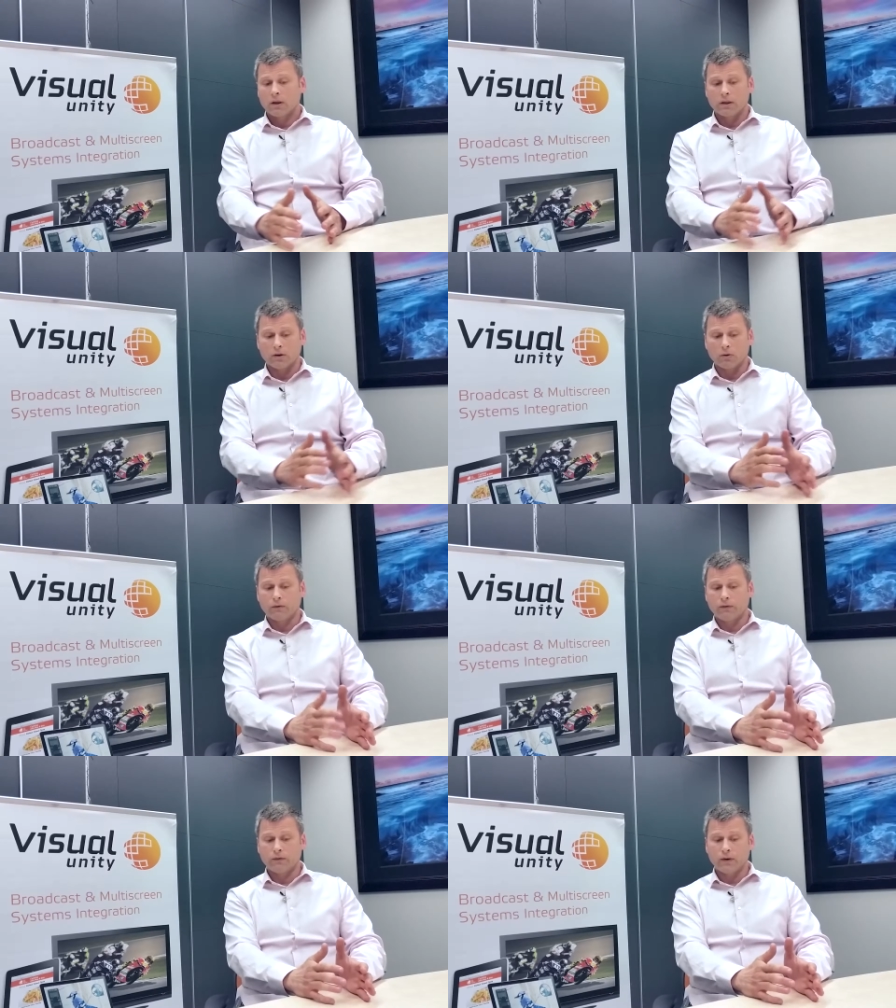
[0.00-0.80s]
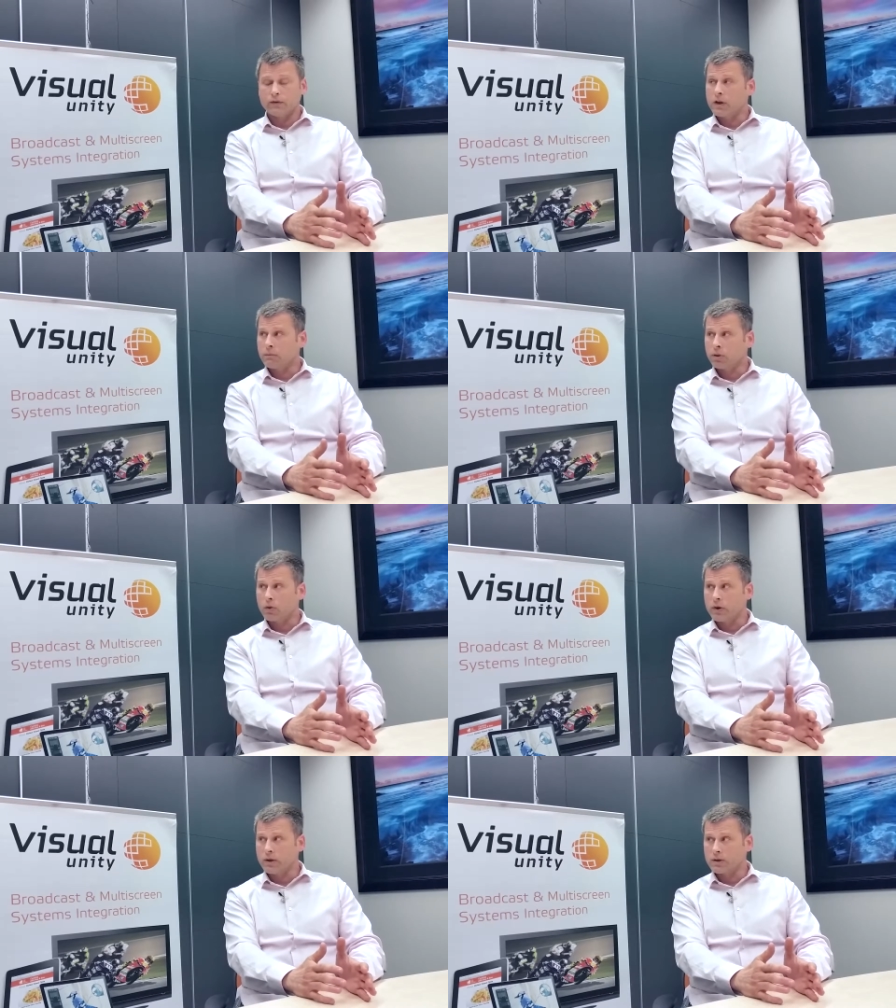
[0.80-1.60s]
There were 50
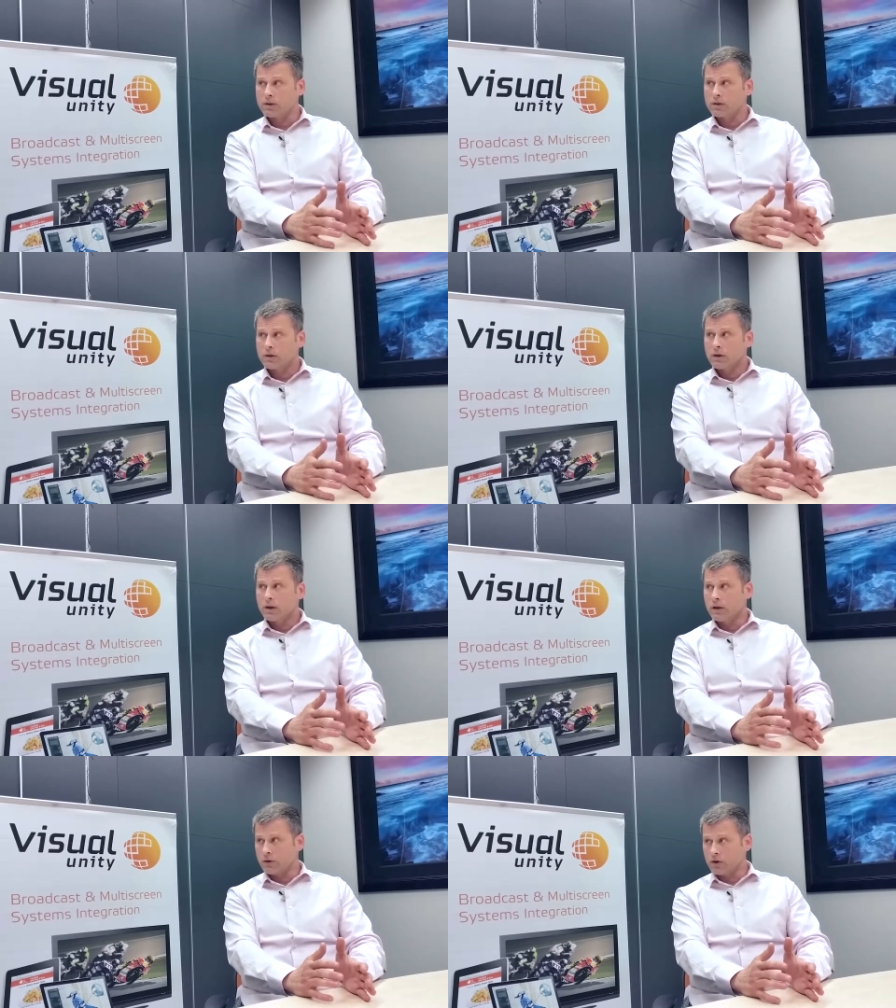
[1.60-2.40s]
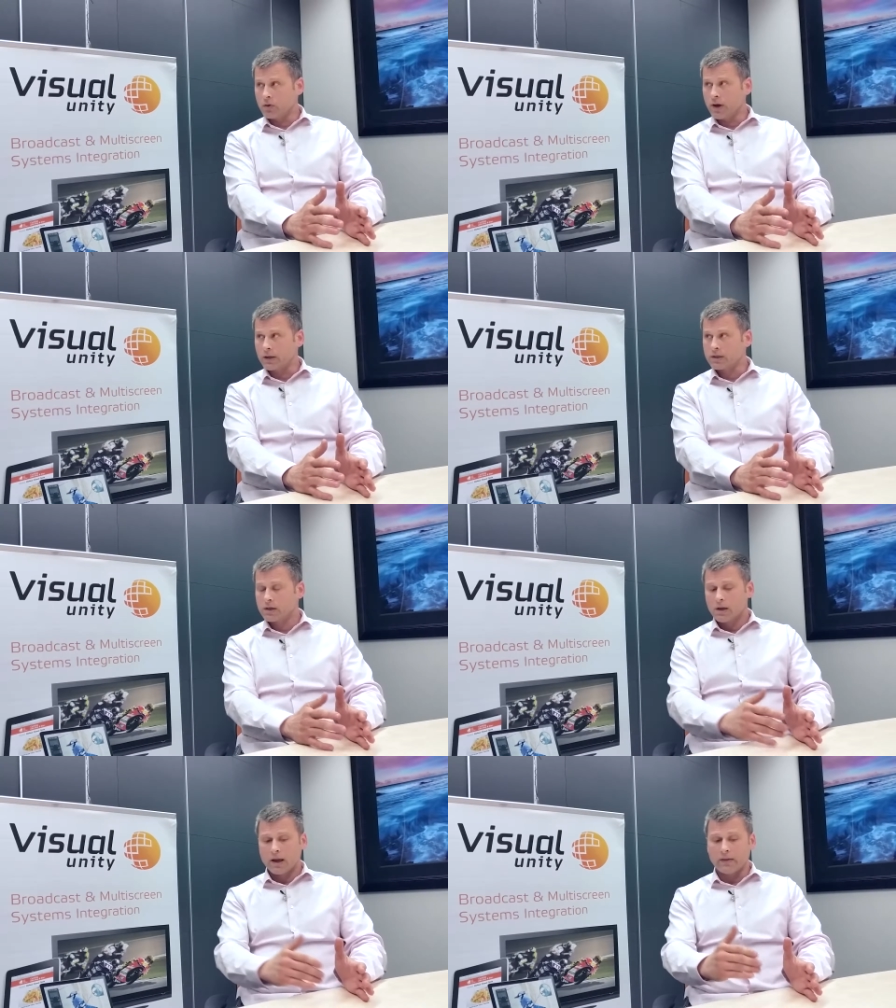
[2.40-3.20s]
employees in the
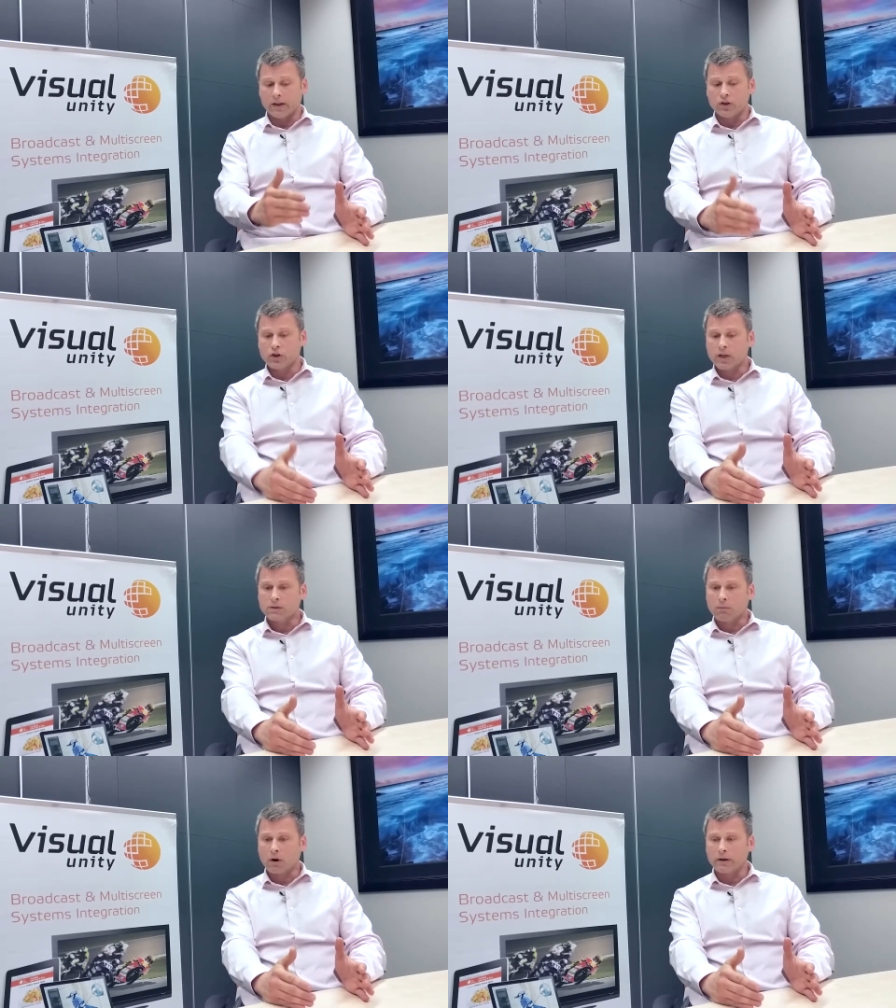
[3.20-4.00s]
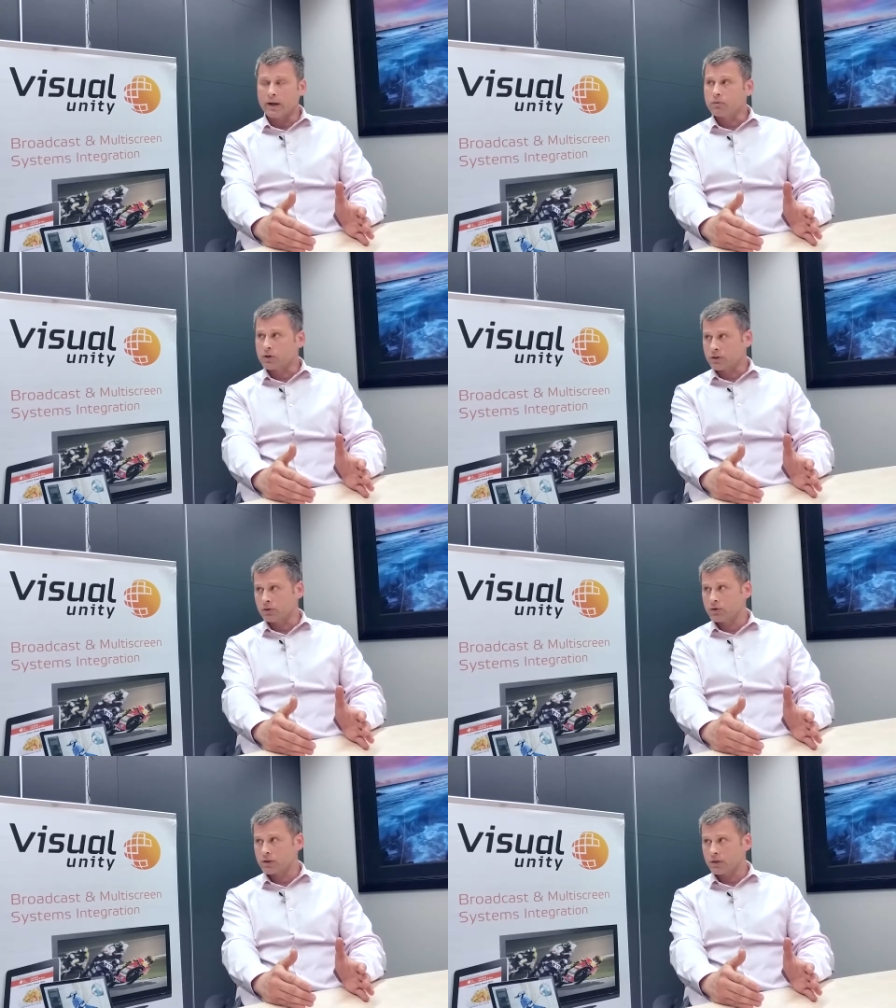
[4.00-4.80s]
US, and they just bought Network
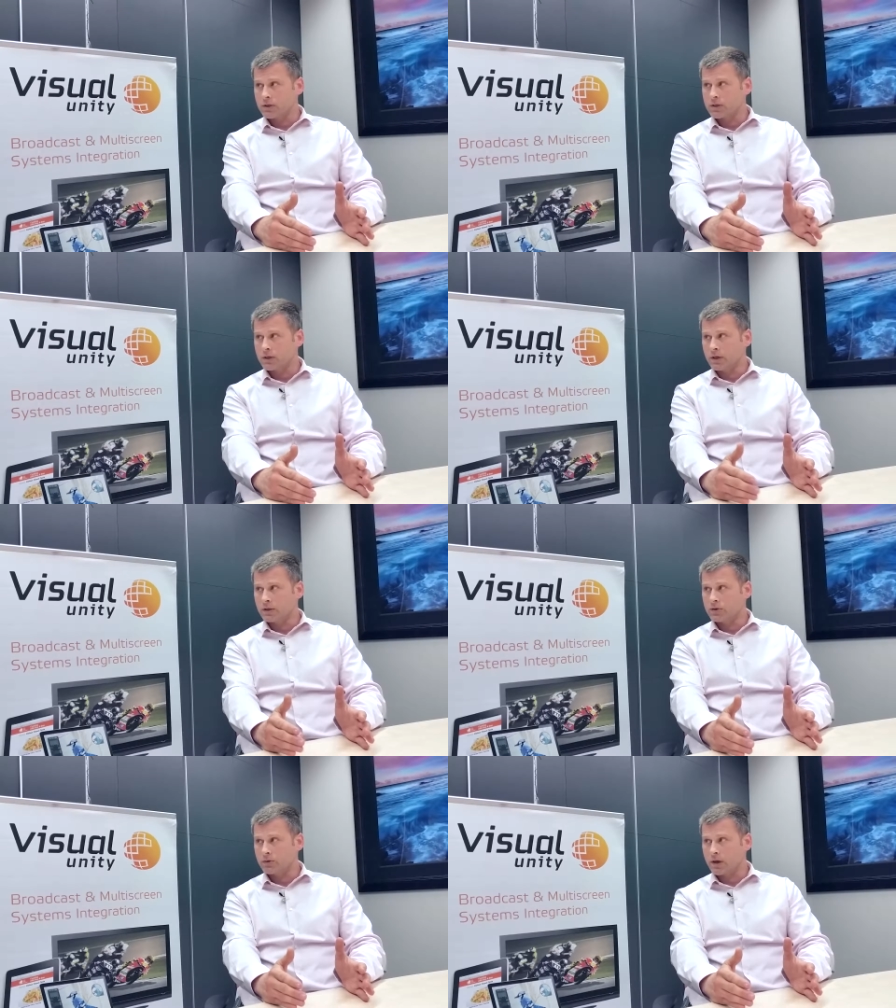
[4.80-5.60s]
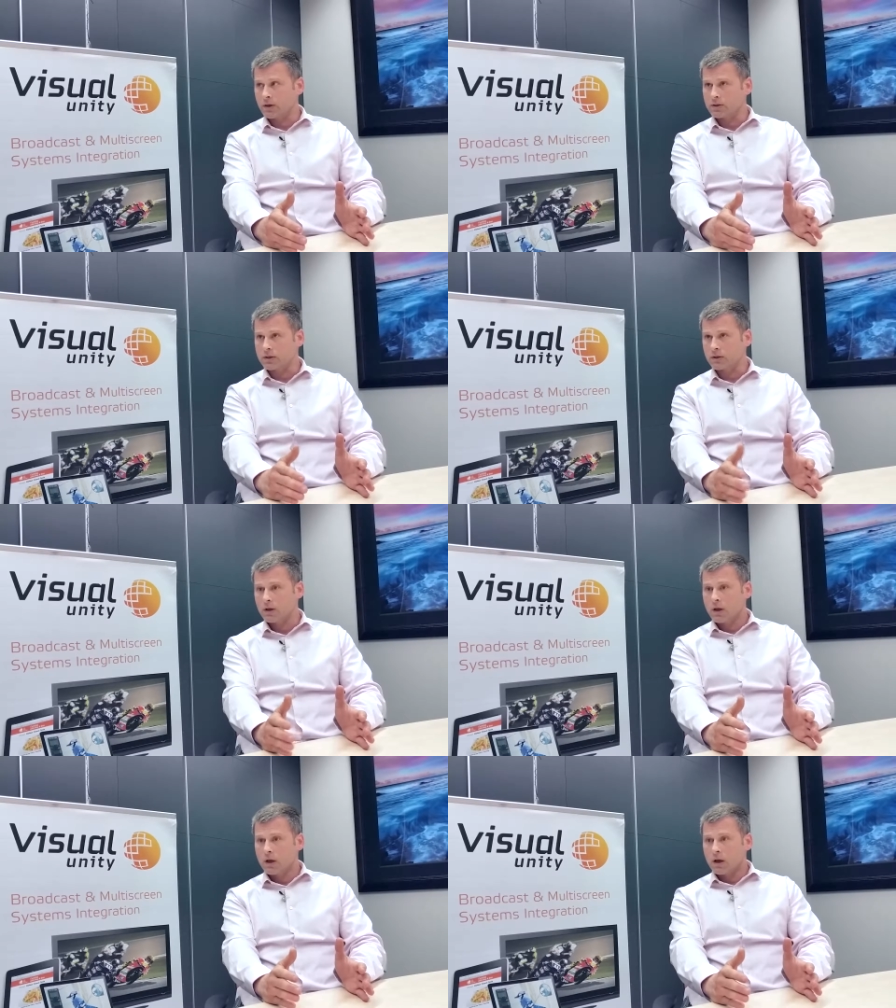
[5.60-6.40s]
Solutions in 2000,
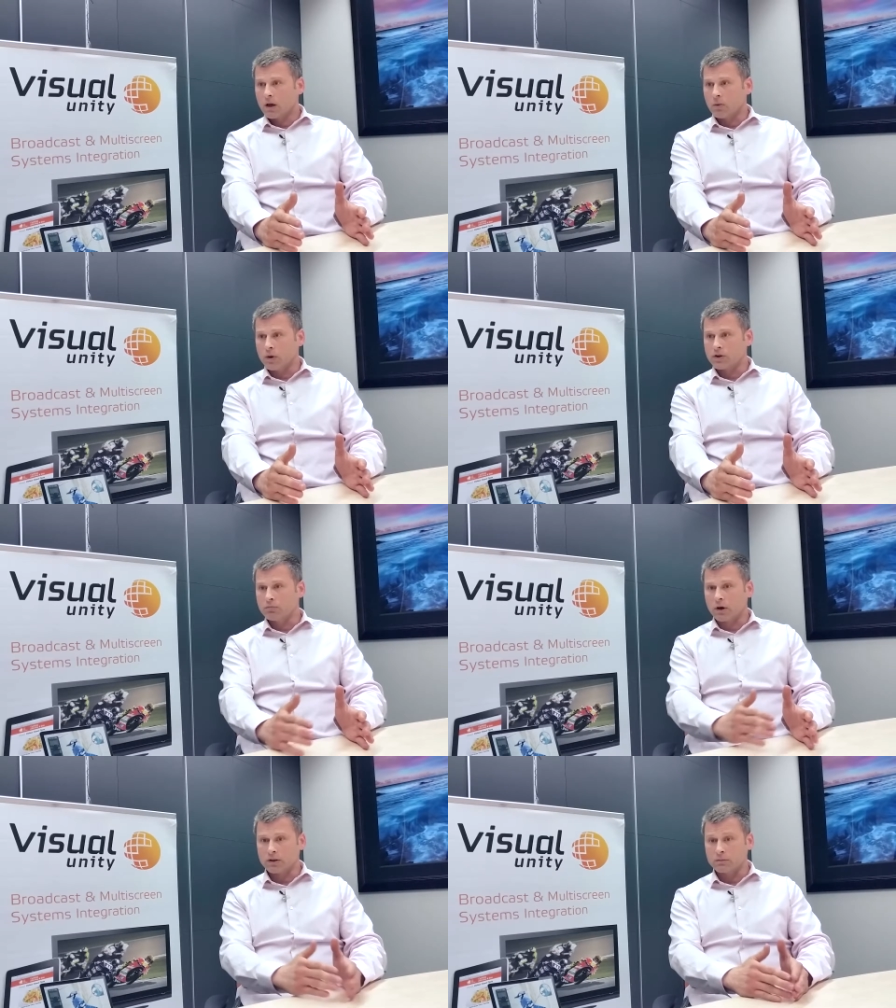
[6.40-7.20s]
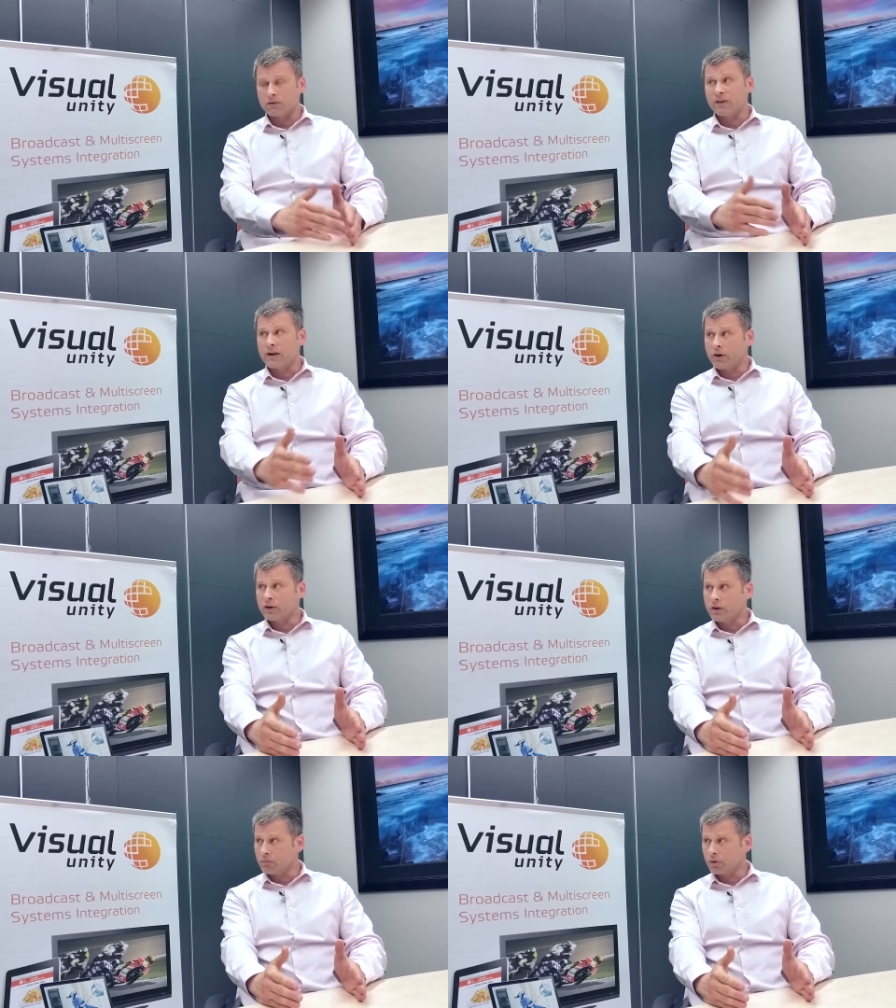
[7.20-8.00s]
which brought them to
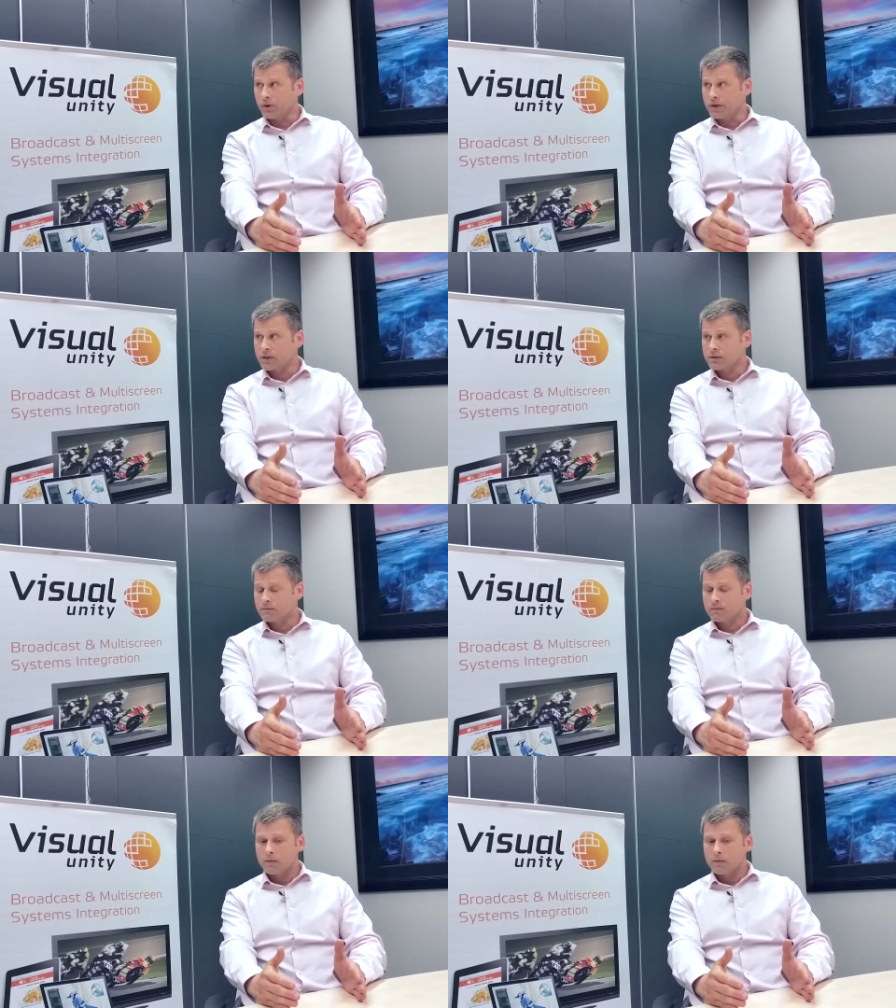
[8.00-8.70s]
500 employees.